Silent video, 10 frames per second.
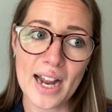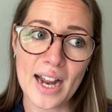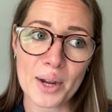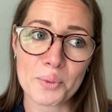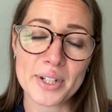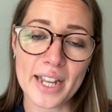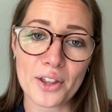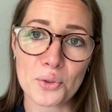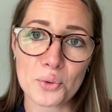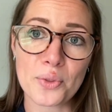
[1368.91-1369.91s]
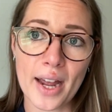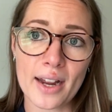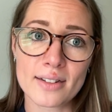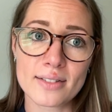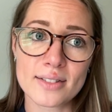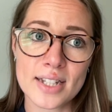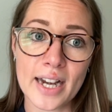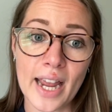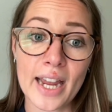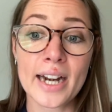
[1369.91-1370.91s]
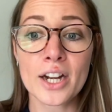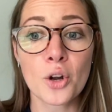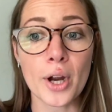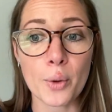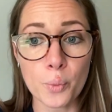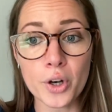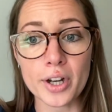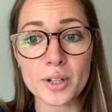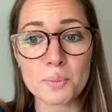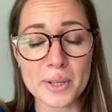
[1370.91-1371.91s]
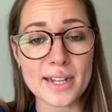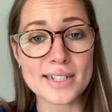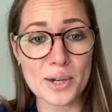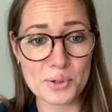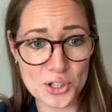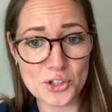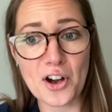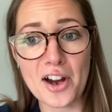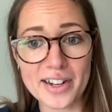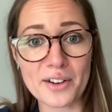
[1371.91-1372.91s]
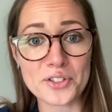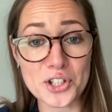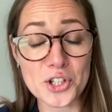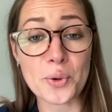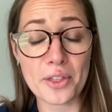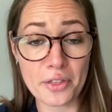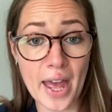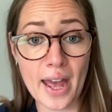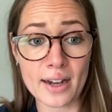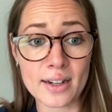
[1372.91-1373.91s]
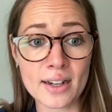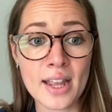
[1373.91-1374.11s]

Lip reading: I would get through that today. And I know I would, because I was strong enough to do it then.